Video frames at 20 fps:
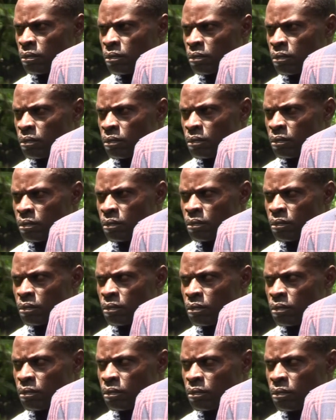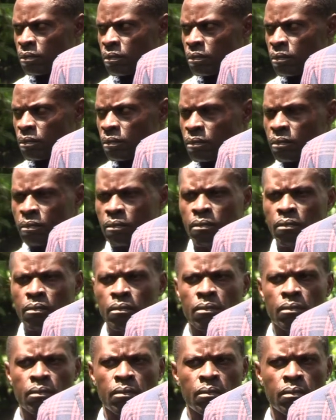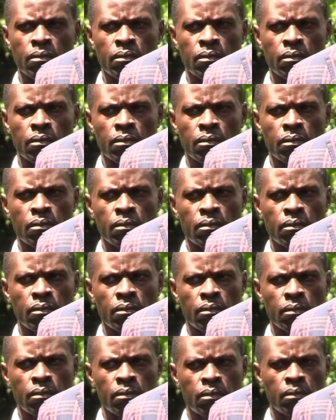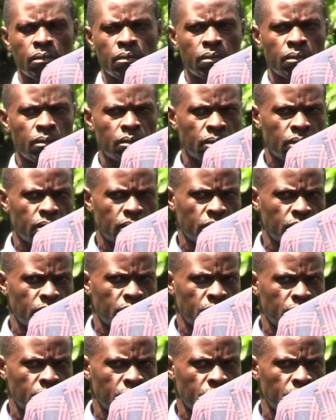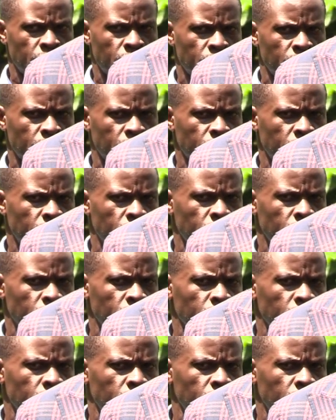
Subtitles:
The person shown says nothing.